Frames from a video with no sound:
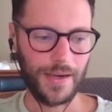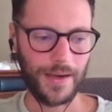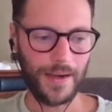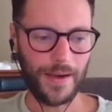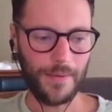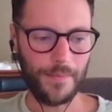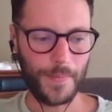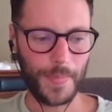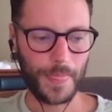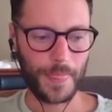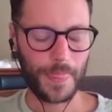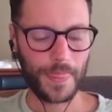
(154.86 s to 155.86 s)
And
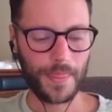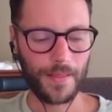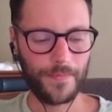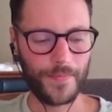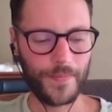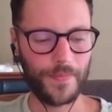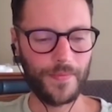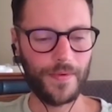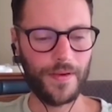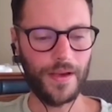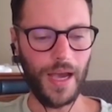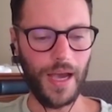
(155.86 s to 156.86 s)

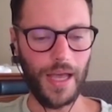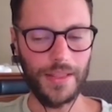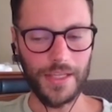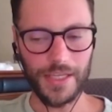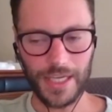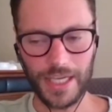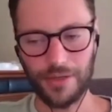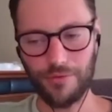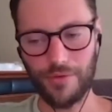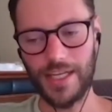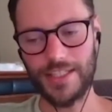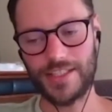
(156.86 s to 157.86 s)
then the heat
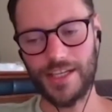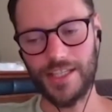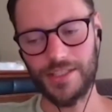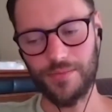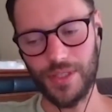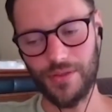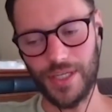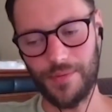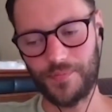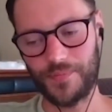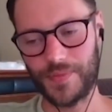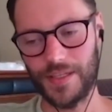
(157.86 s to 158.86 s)
really started to build
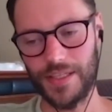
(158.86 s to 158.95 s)
up.